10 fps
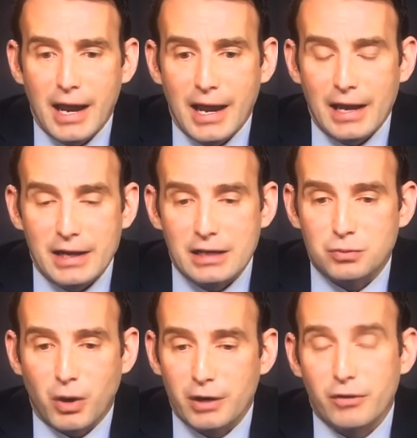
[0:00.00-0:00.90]
And
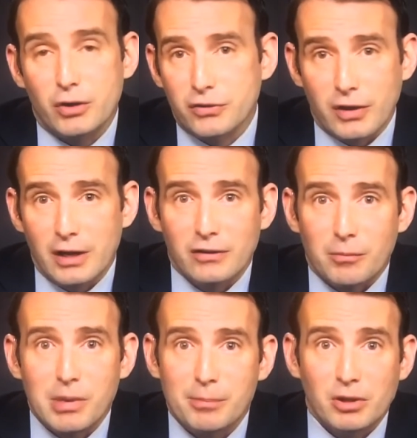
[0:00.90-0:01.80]
it's one of those things
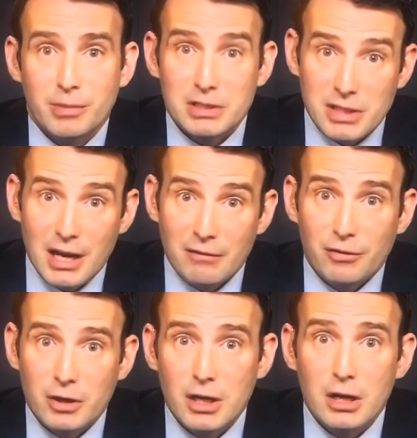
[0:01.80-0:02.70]
that people have been saying
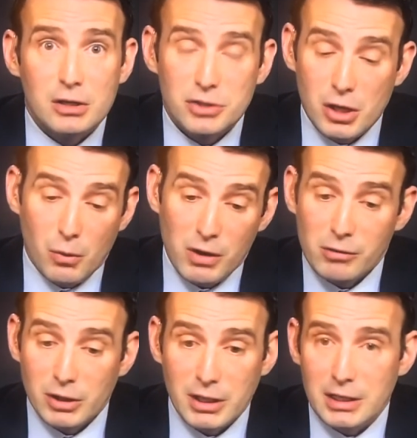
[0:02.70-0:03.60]
for years. You know, we
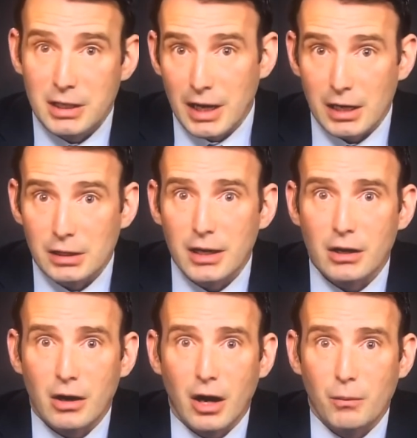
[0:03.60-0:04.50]
really need to get
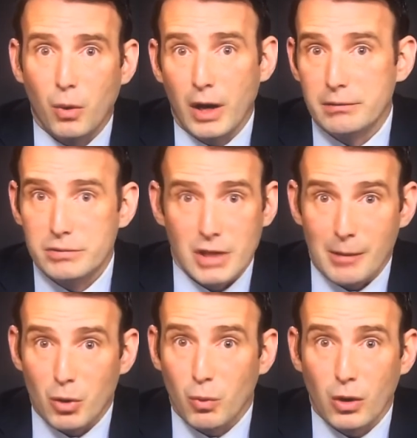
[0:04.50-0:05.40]
clear on what
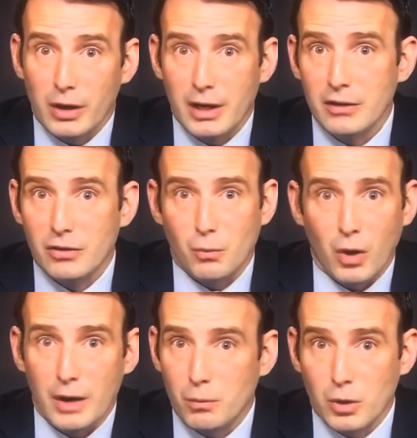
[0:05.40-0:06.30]
cyber war is and
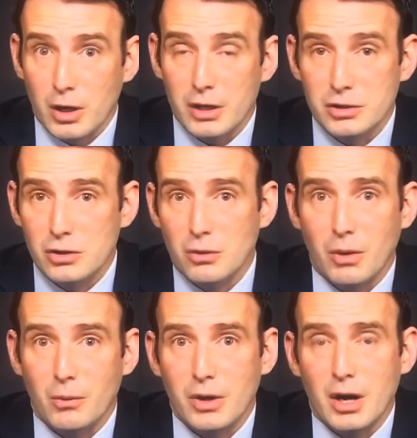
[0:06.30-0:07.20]
what we're going to do and
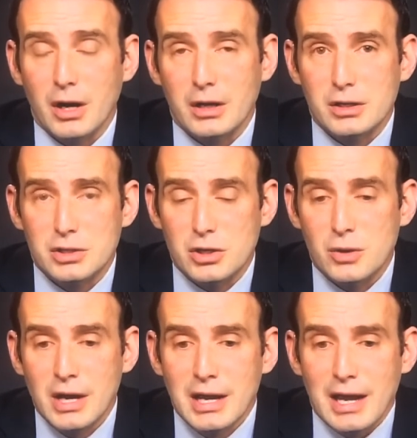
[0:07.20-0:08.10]
what we're not going to
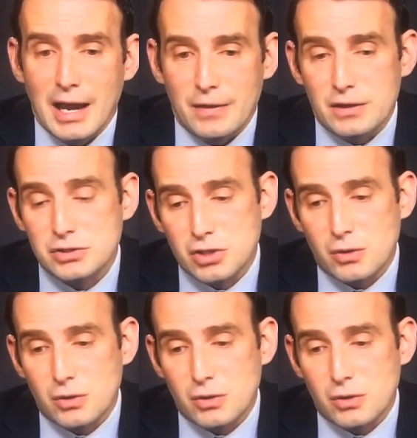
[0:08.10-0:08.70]
do. Paul? And this